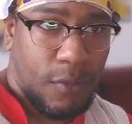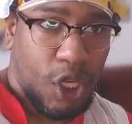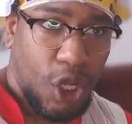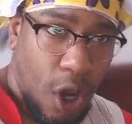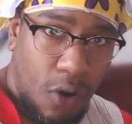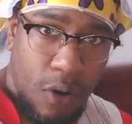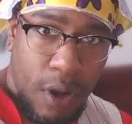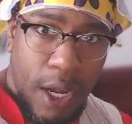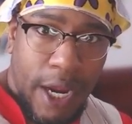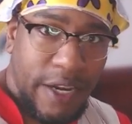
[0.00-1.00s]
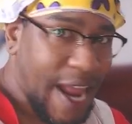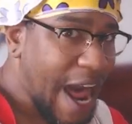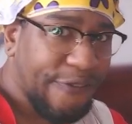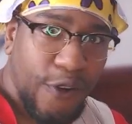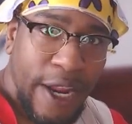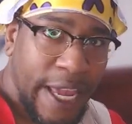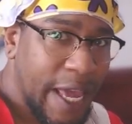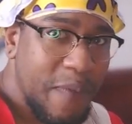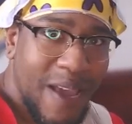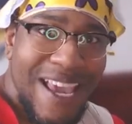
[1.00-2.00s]
You know? Not for
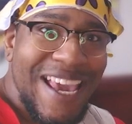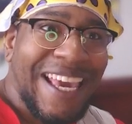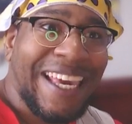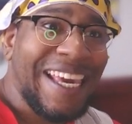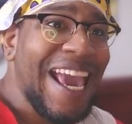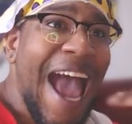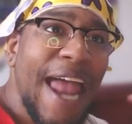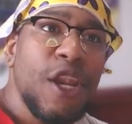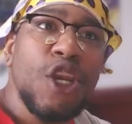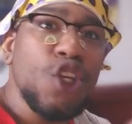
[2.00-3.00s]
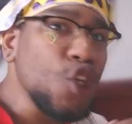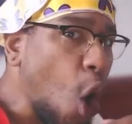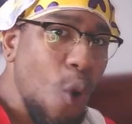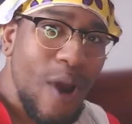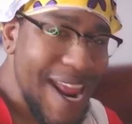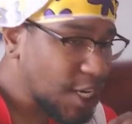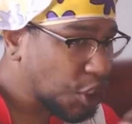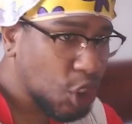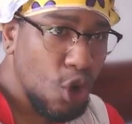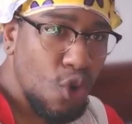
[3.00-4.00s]
him. he had no
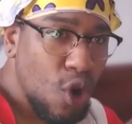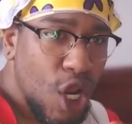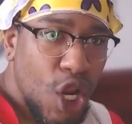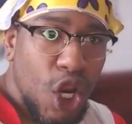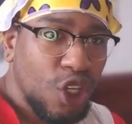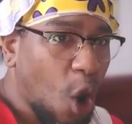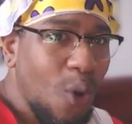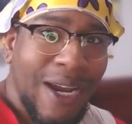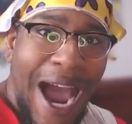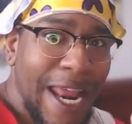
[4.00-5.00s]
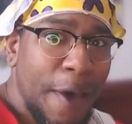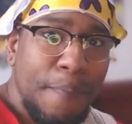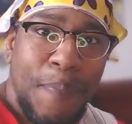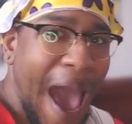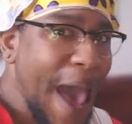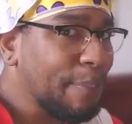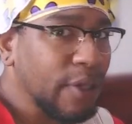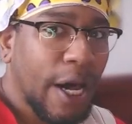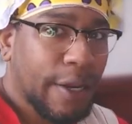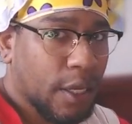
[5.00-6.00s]
issue, no kind of bad
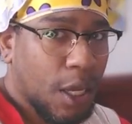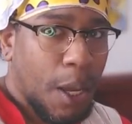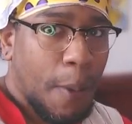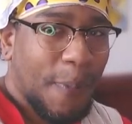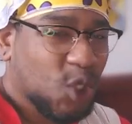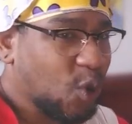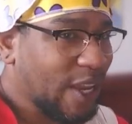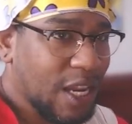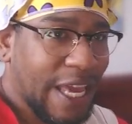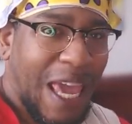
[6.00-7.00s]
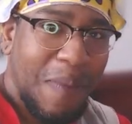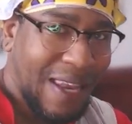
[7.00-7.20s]
blood between him and